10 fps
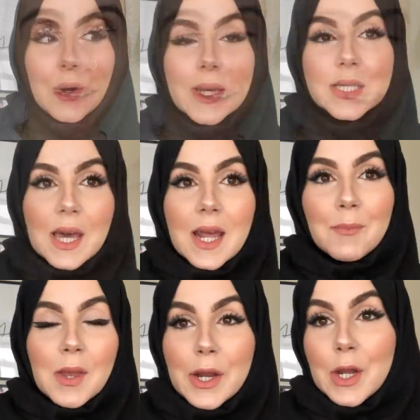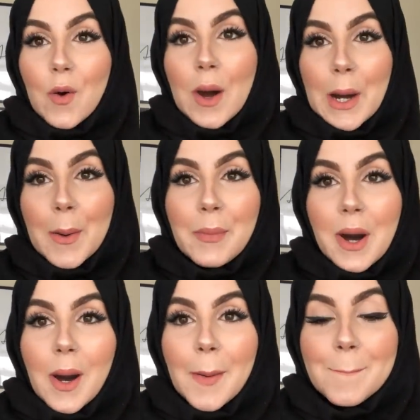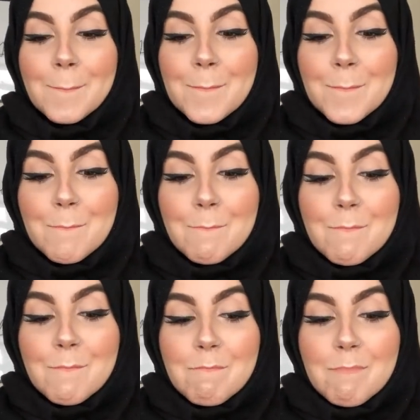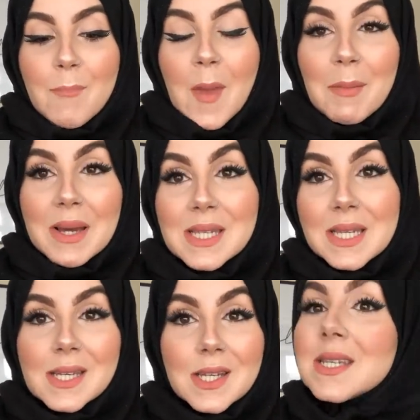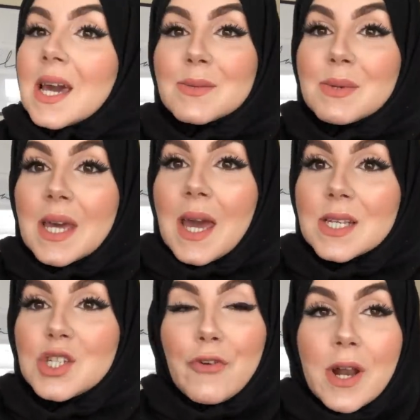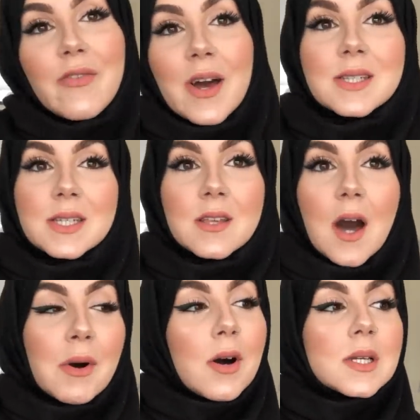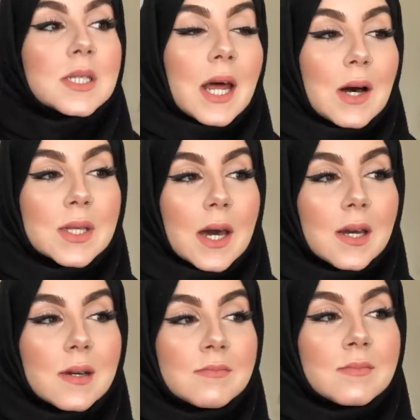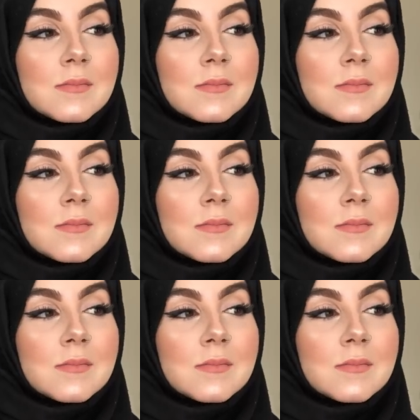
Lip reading: I know I said I'm not gonna go out, but my sister just texted me saying she really fancies Starbucks and I was like,